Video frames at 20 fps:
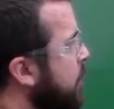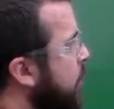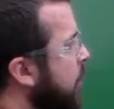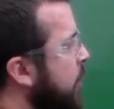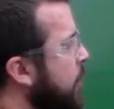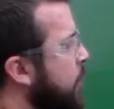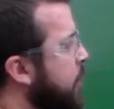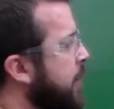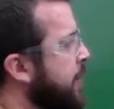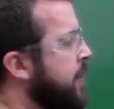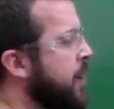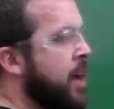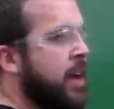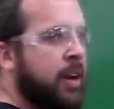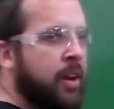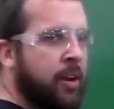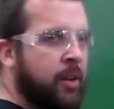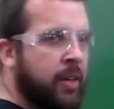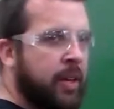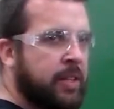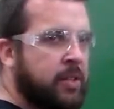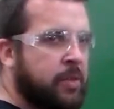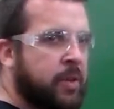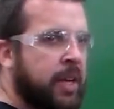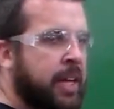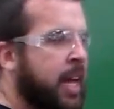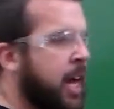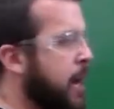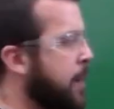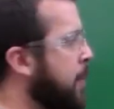what have we done here? Let's
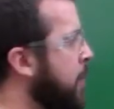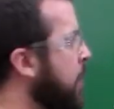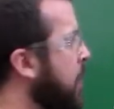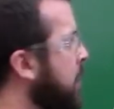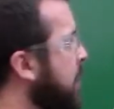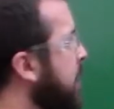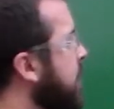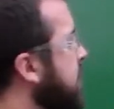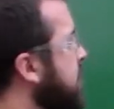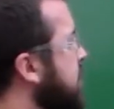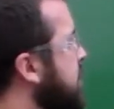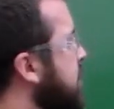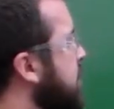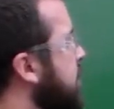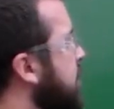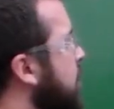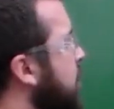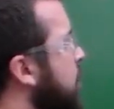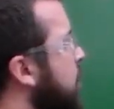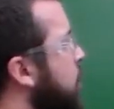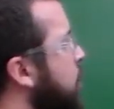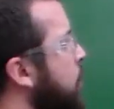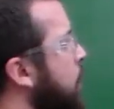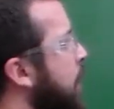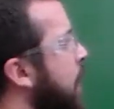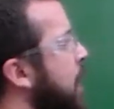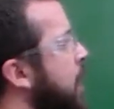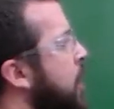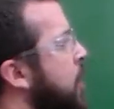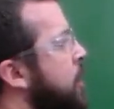recap all this.
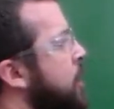We had